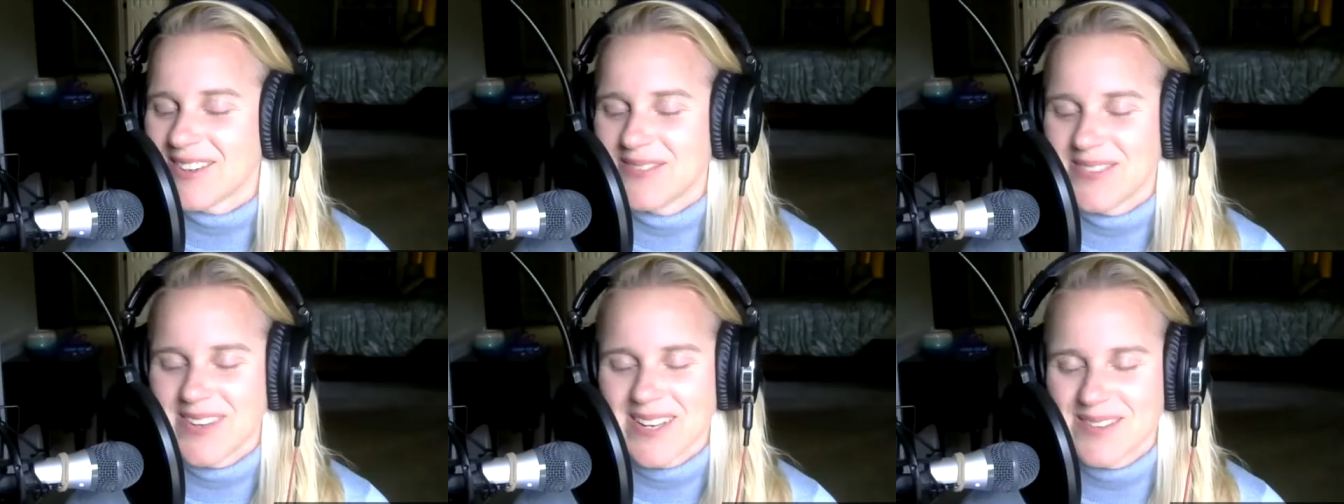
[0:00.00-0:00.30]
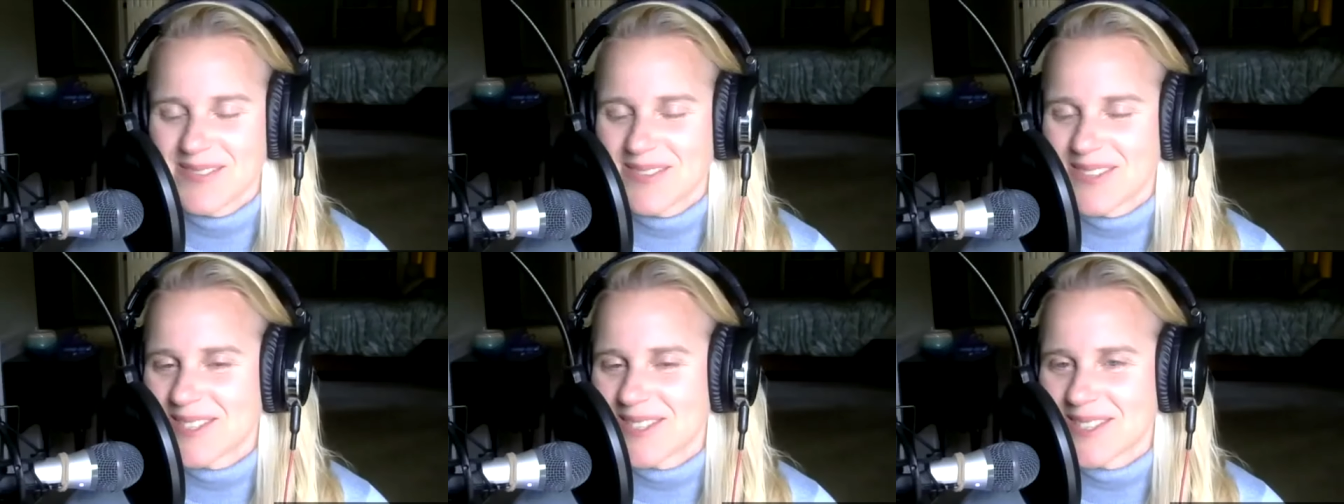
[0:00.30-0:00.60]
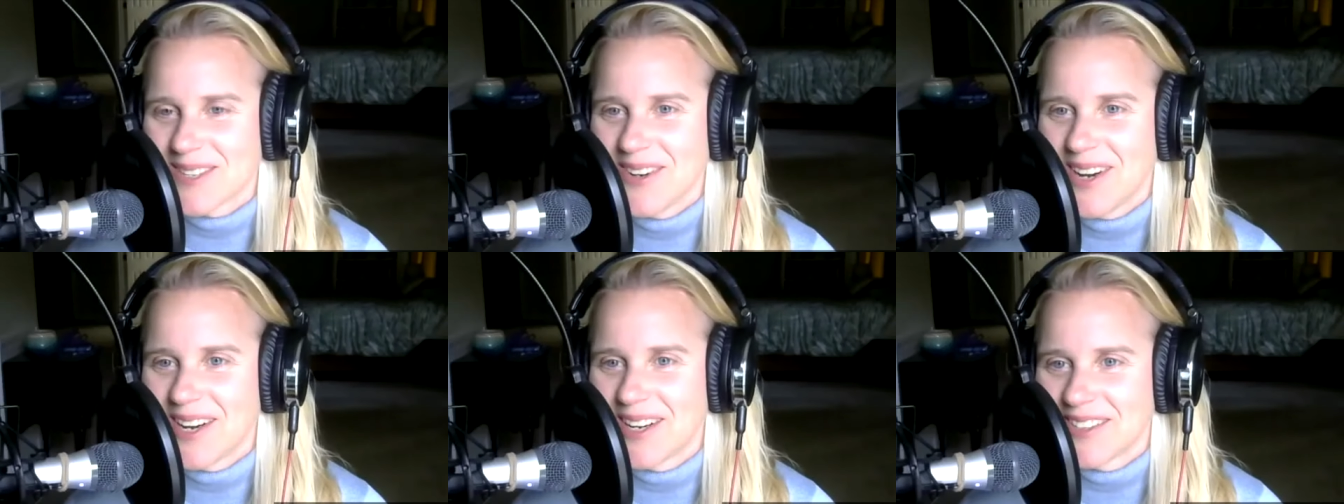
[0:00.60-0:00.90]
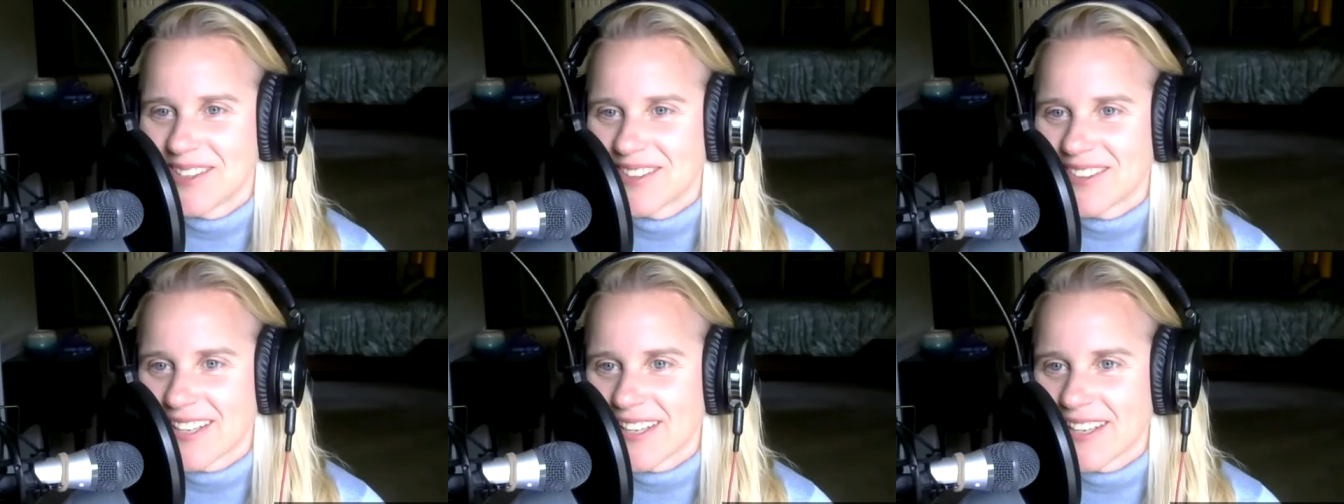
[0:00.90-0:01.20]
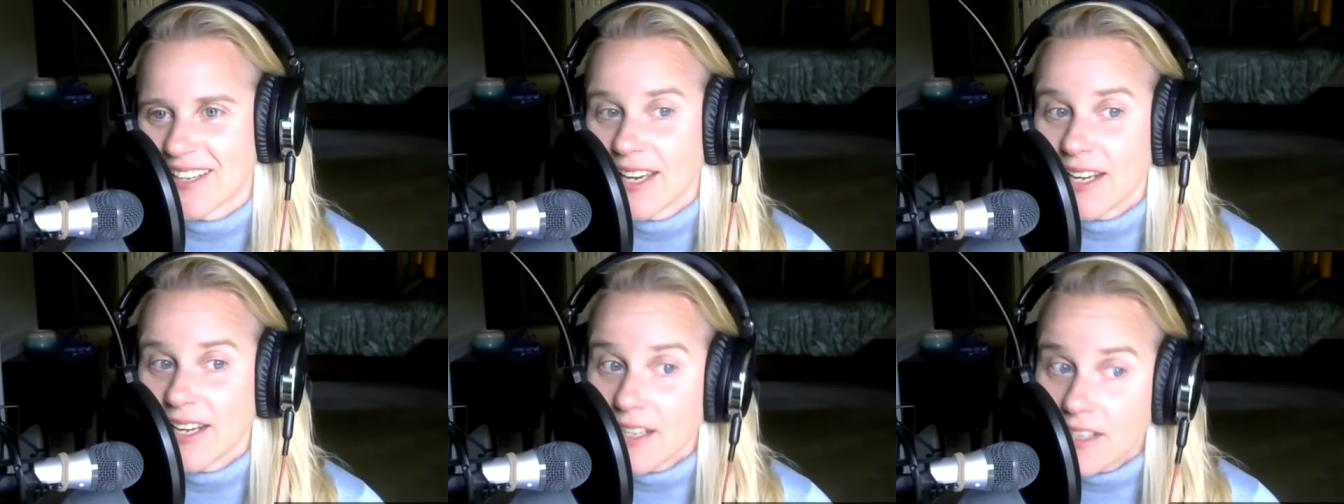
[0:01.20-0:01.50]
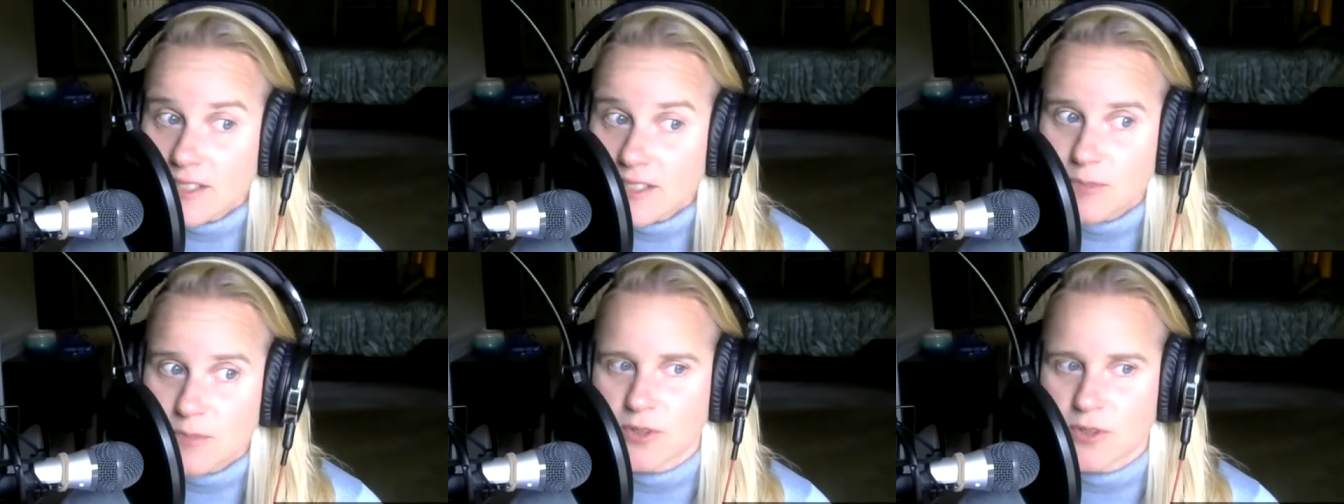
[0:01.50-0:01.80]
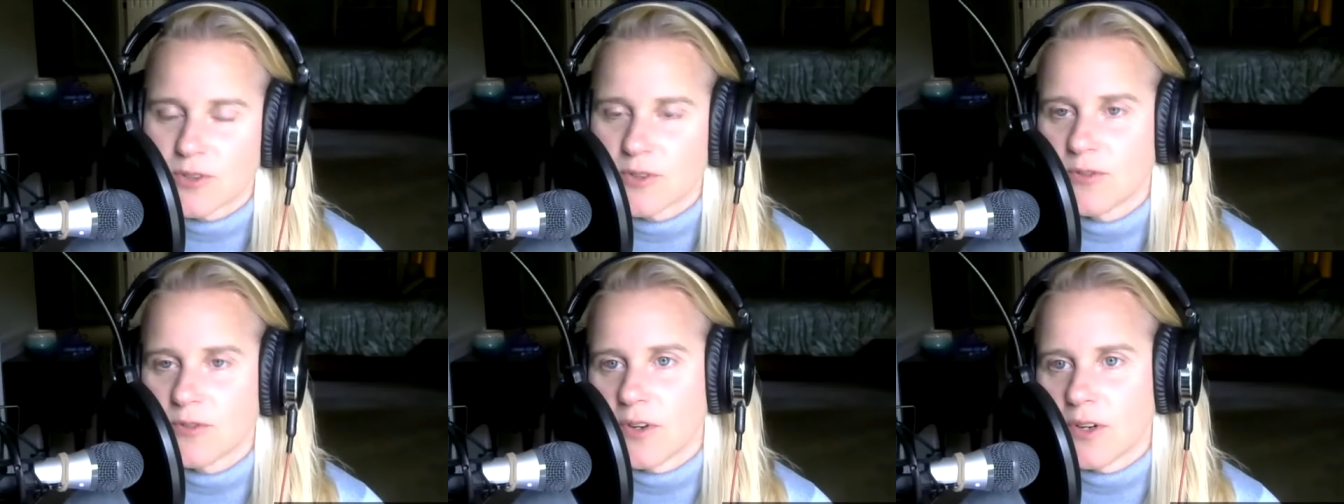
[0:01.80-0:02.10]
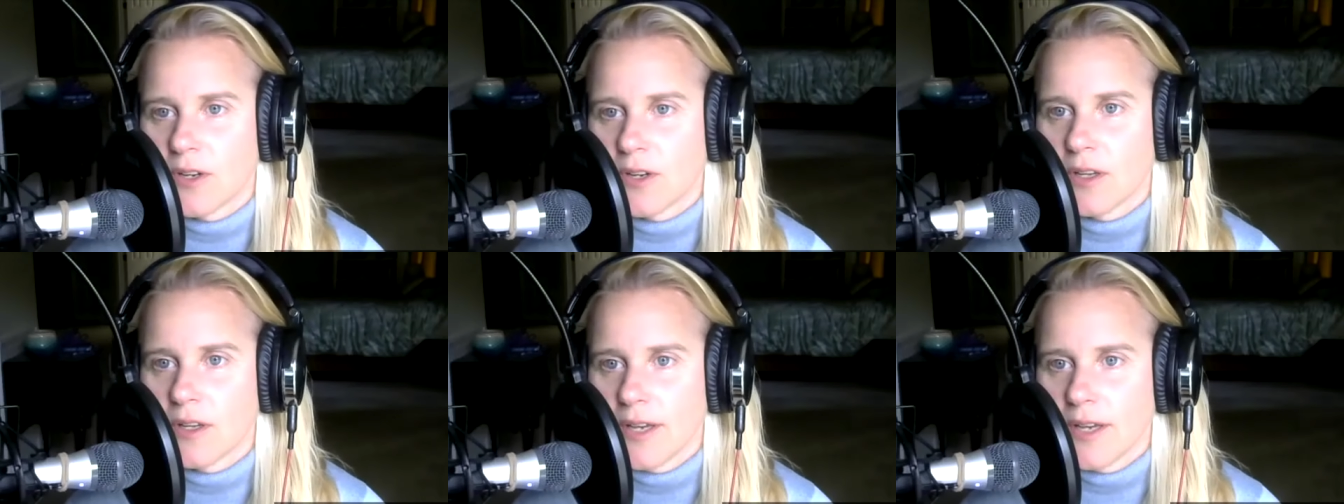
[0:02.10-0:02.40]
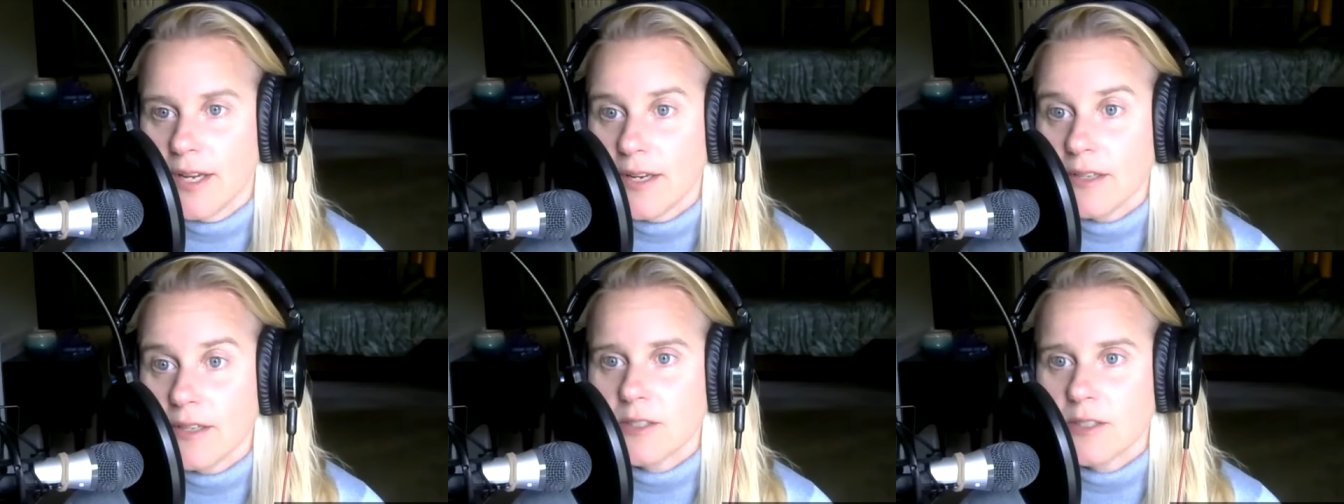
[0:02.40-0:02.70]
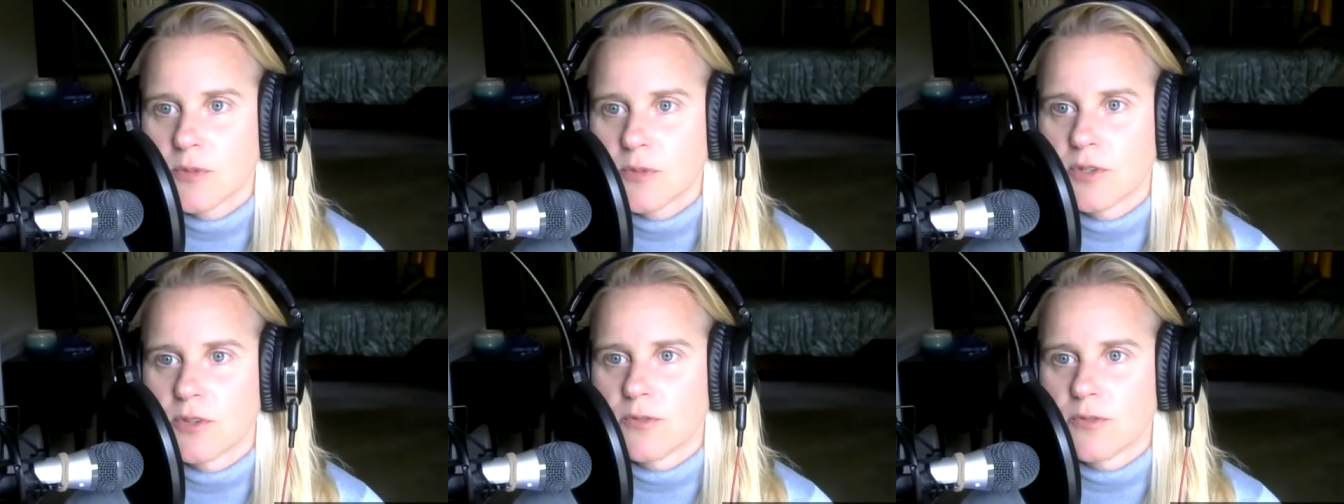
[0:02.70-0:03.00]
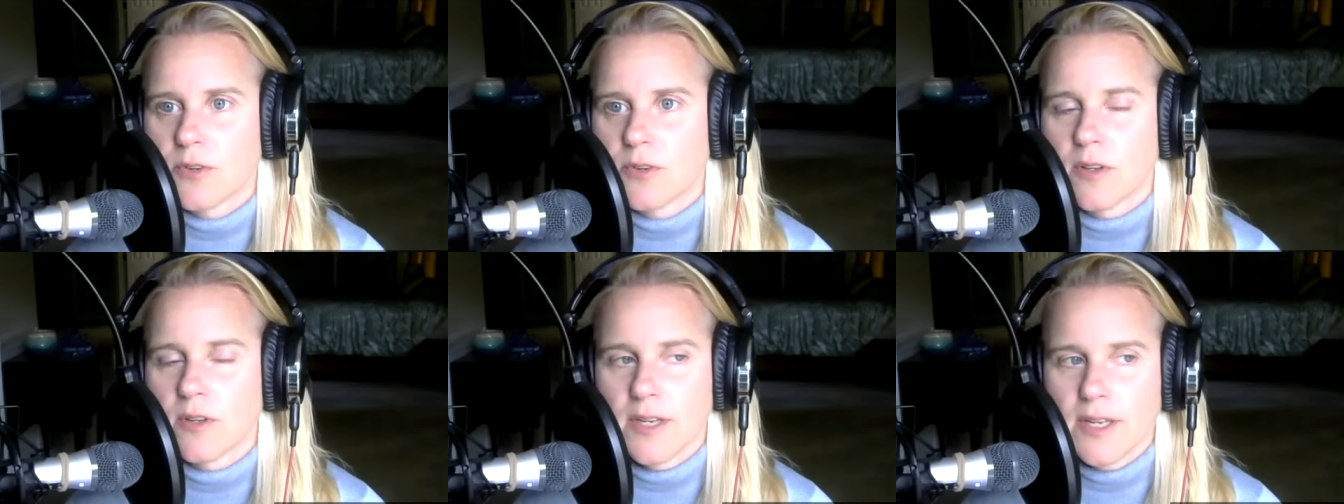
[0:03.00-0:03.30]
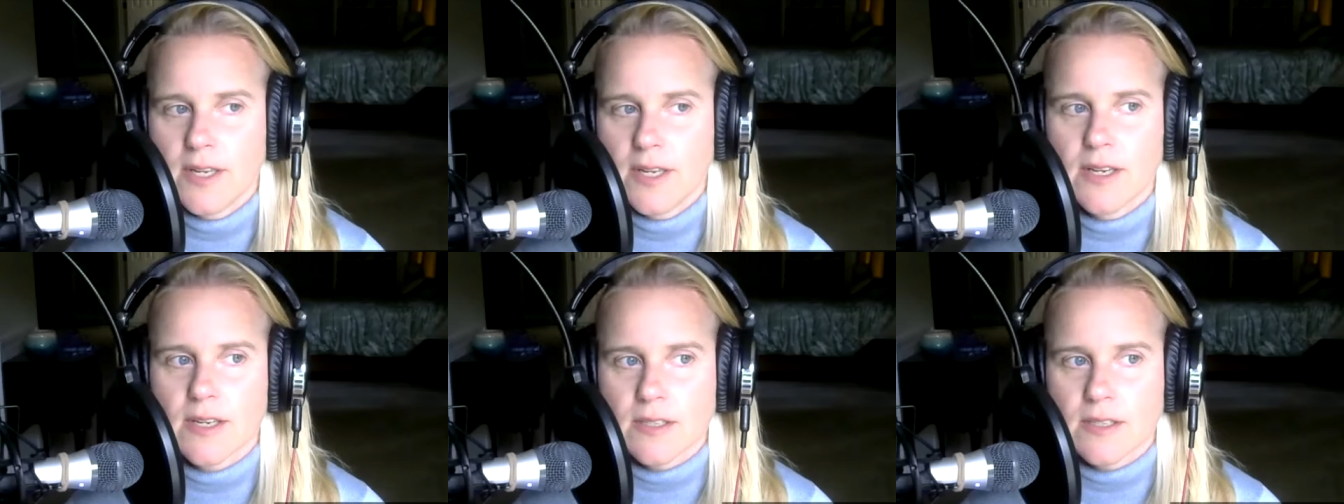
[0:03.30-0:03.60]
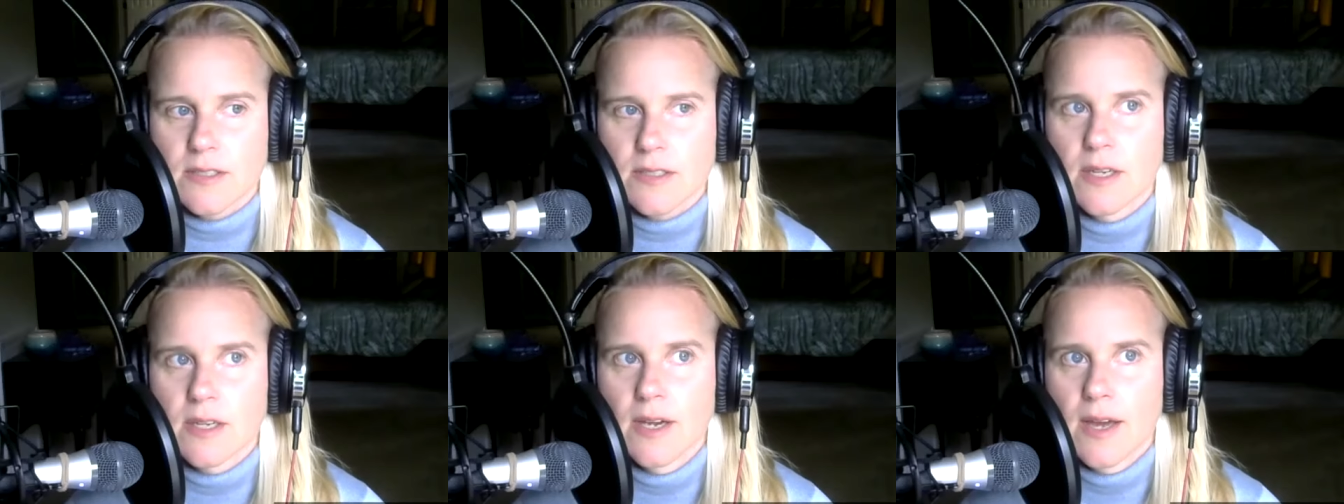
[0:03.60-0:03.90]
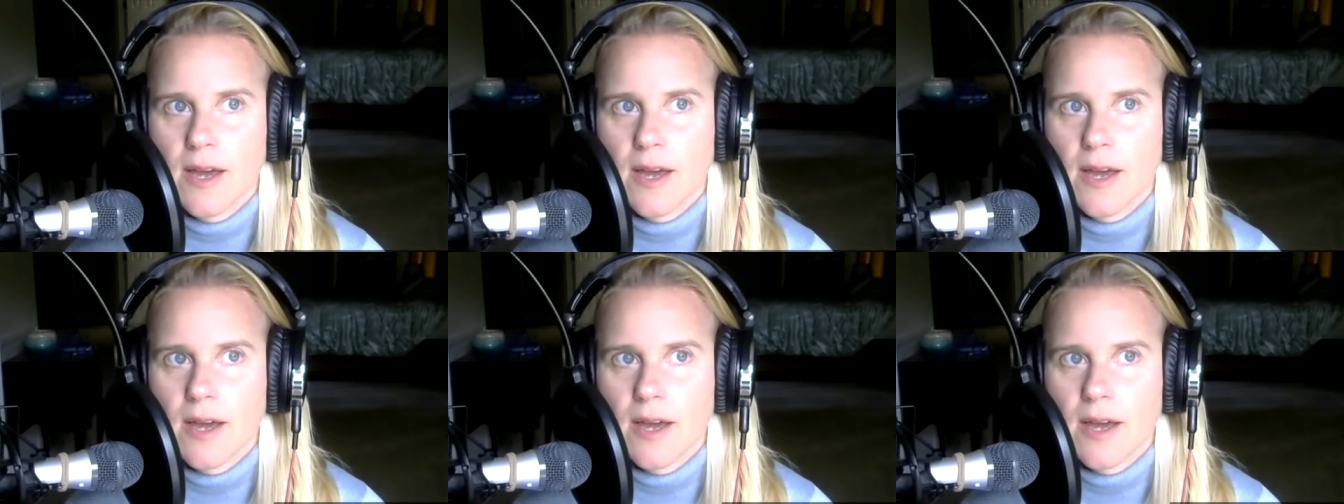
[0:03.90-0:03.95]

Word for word: making beautiful. Me so hungry. It is beautiful. It is beautiful. It is.